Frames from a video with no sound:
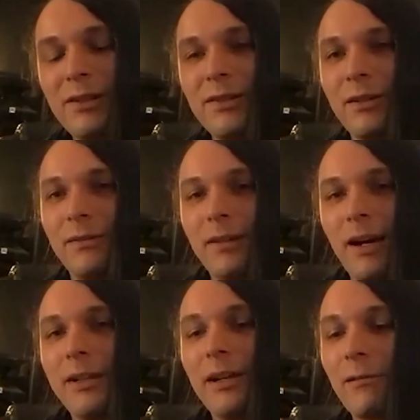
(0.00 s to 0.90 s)
vision of
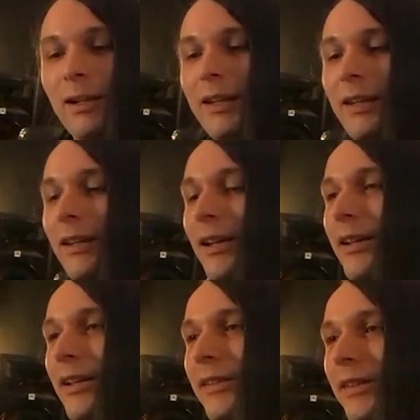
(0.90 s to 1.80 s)
having a really
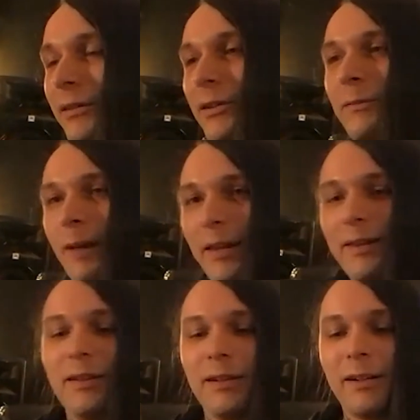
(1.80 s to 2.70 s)
serious band,